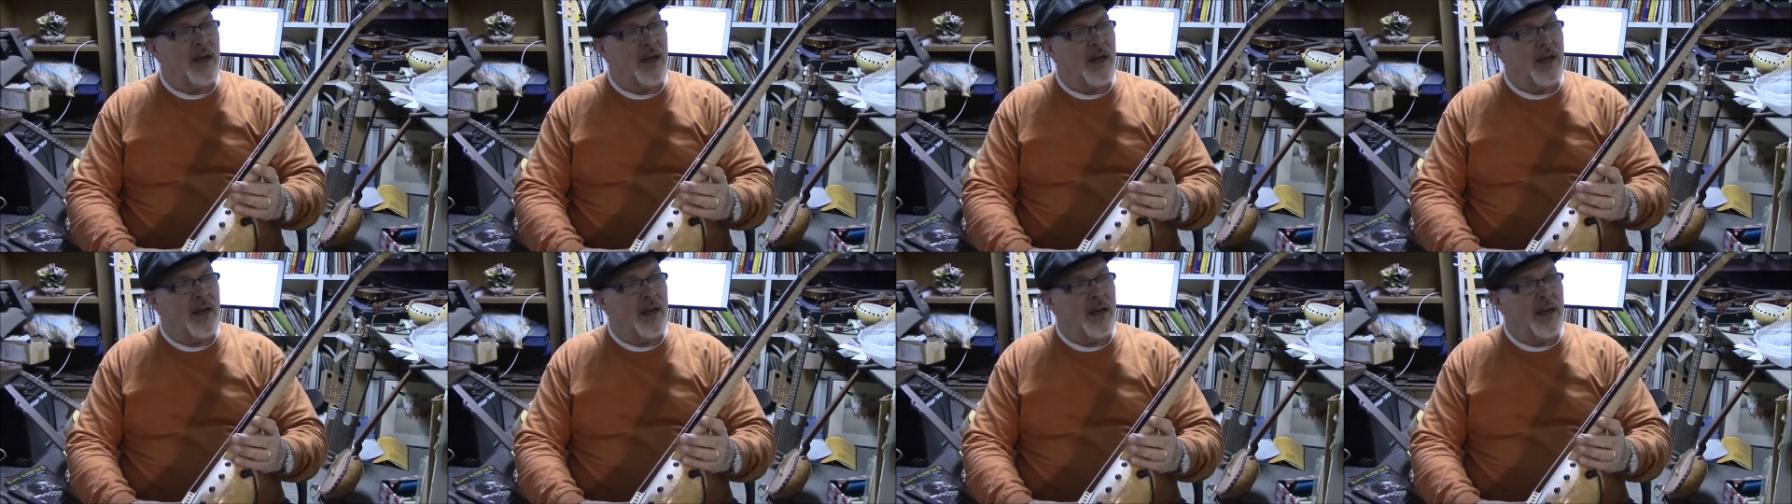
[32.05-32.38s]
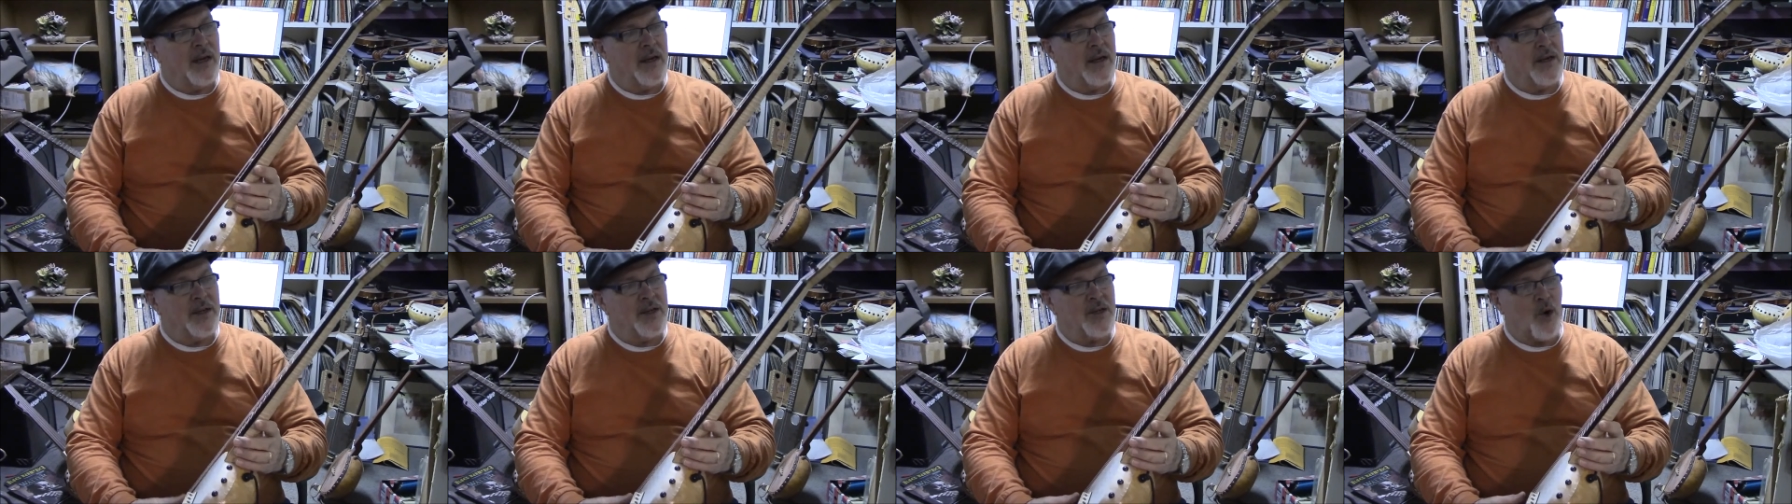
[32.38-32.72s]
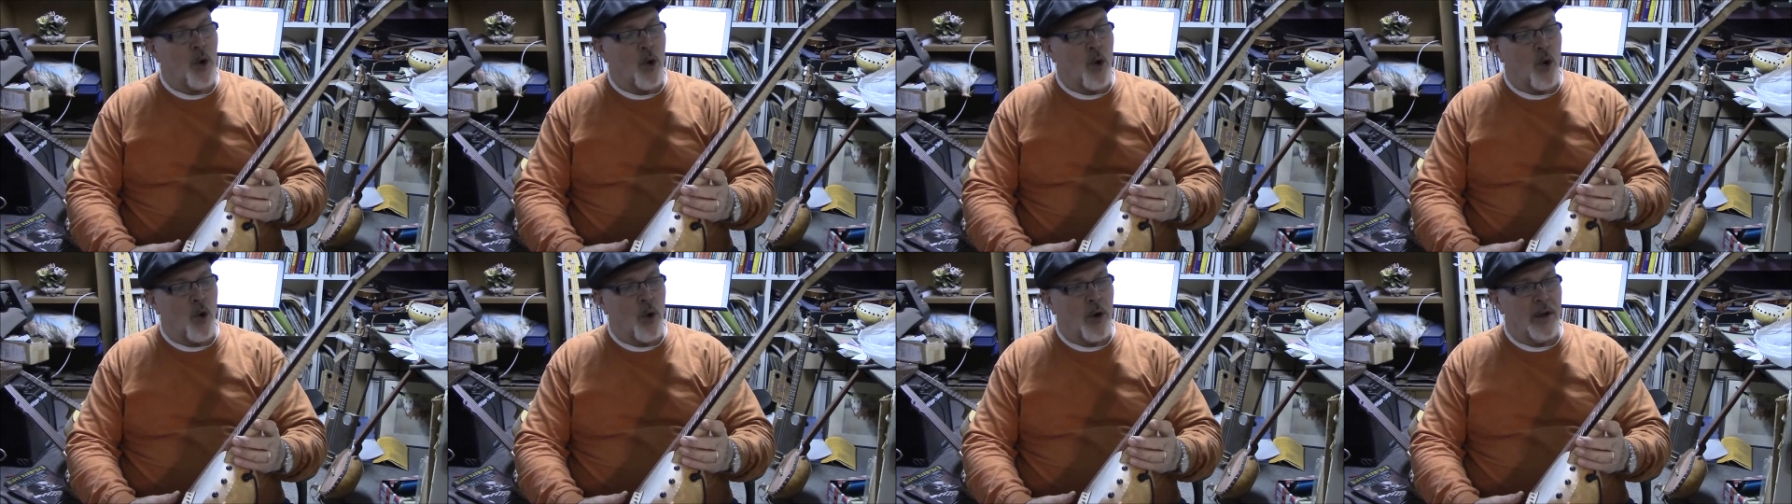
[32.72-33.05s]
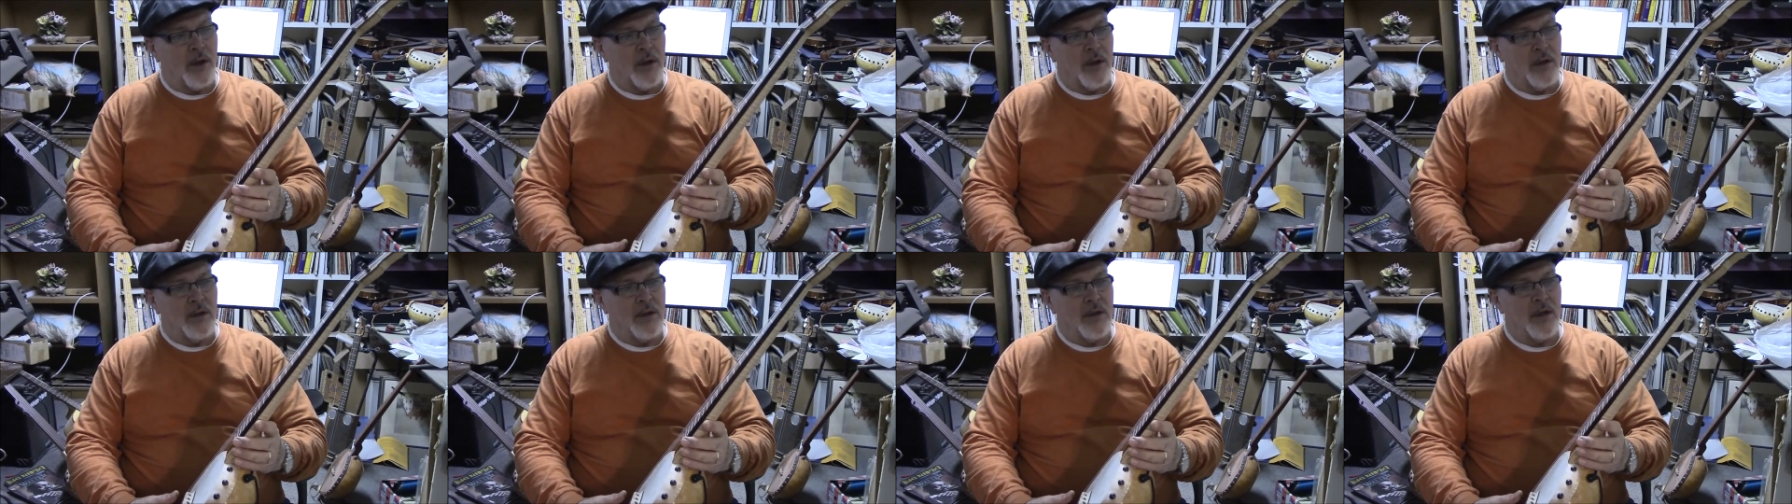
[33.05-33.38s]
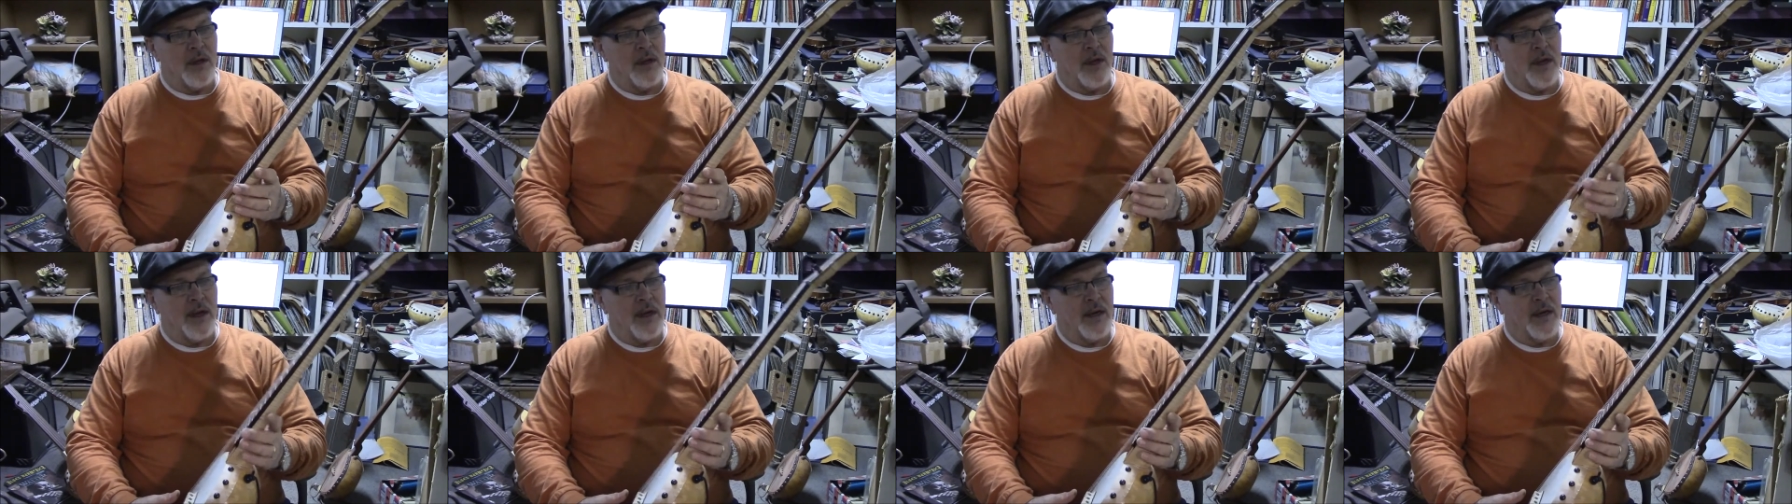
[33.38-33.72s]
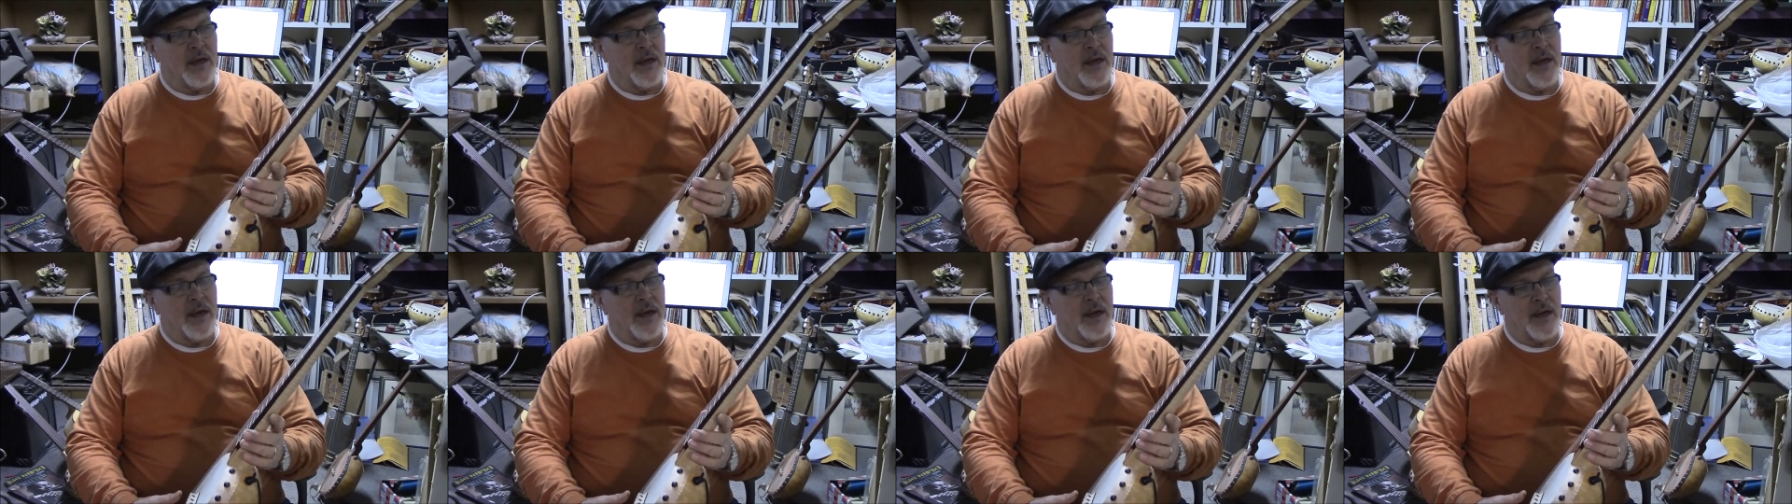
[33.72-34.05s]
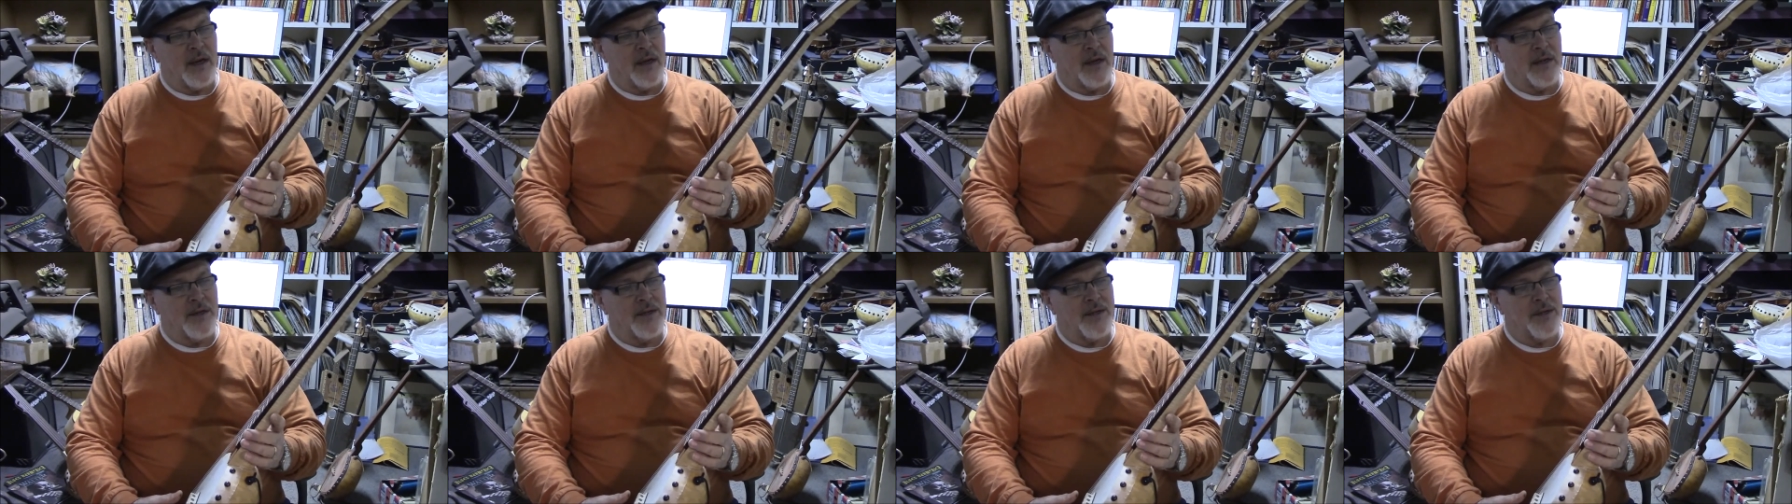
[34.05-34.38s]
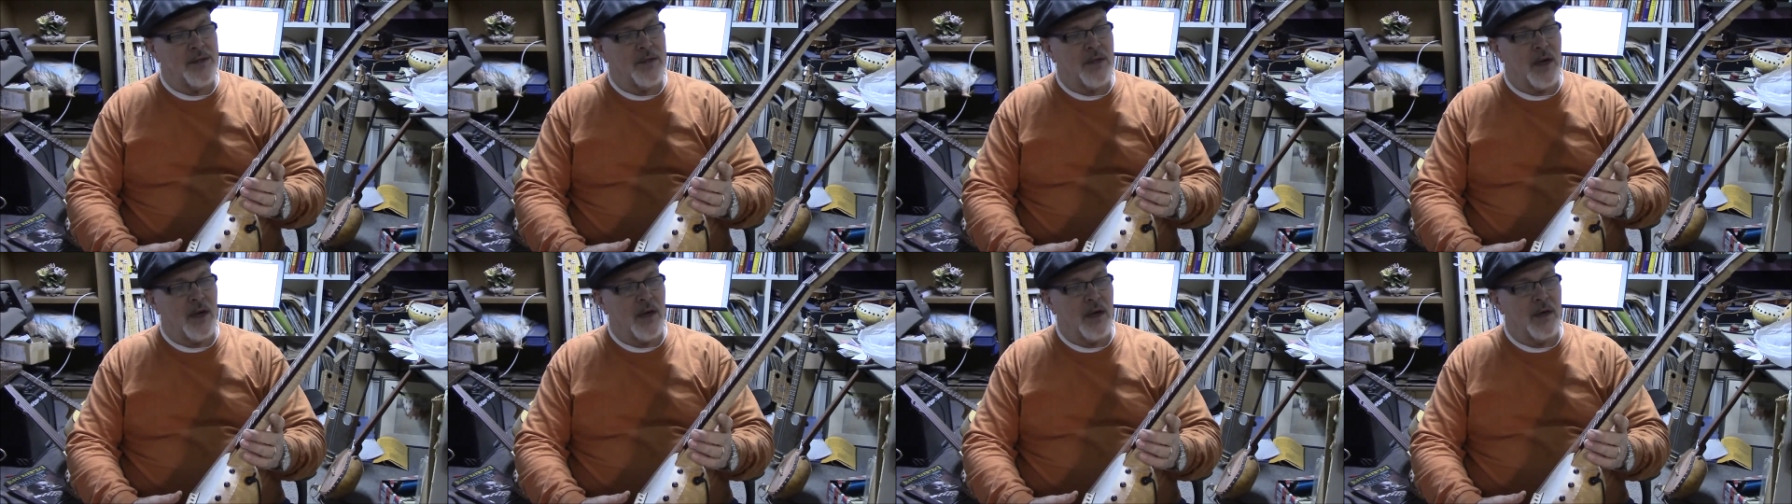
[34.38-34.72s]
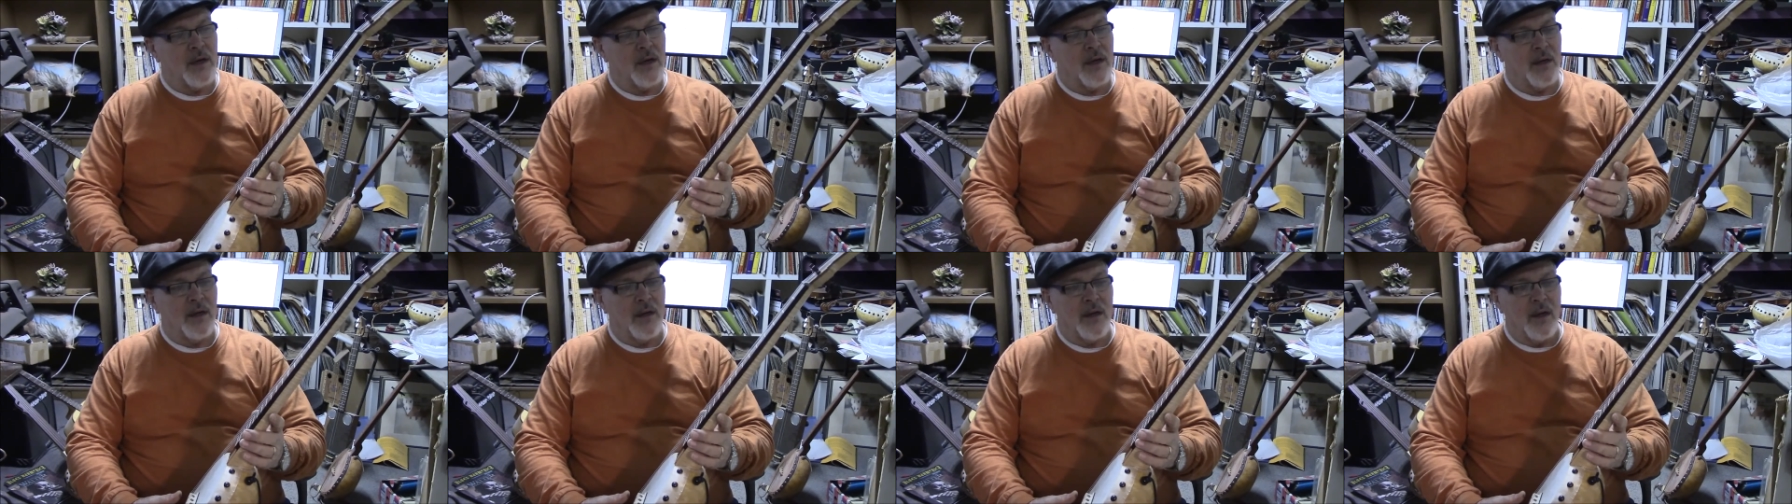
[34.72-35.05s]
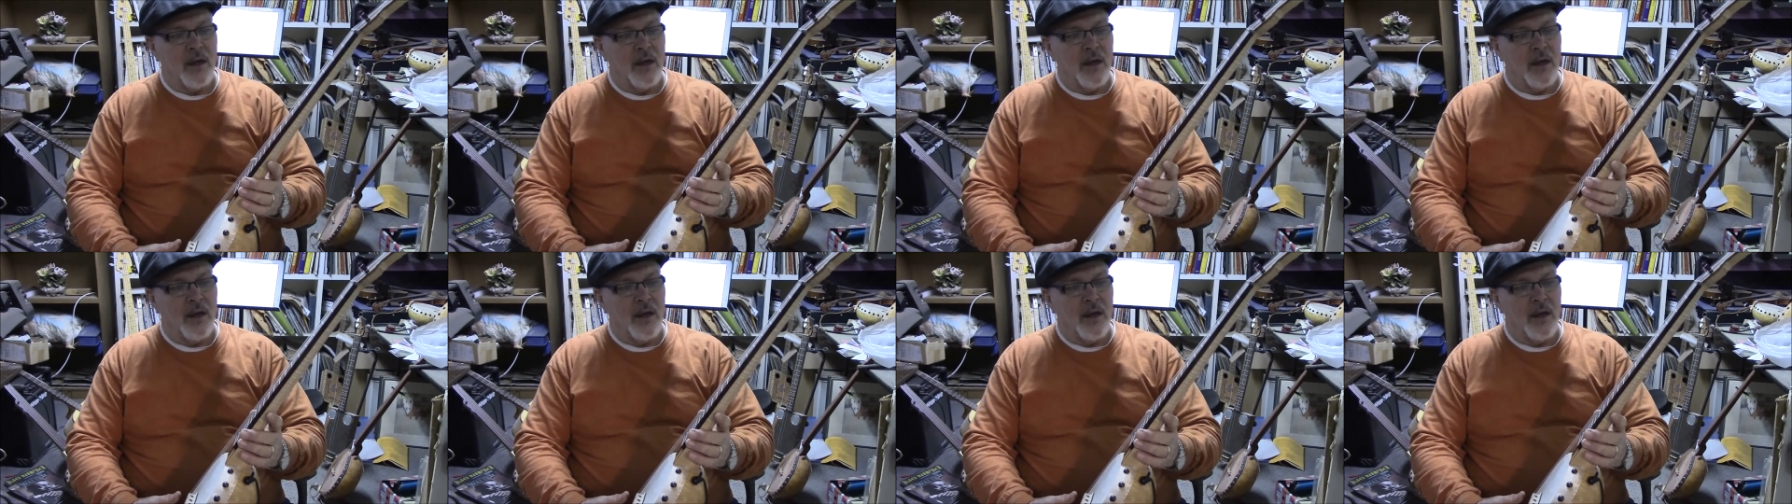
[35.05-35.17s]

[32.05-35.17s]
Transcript: and it's oiled and it has uh,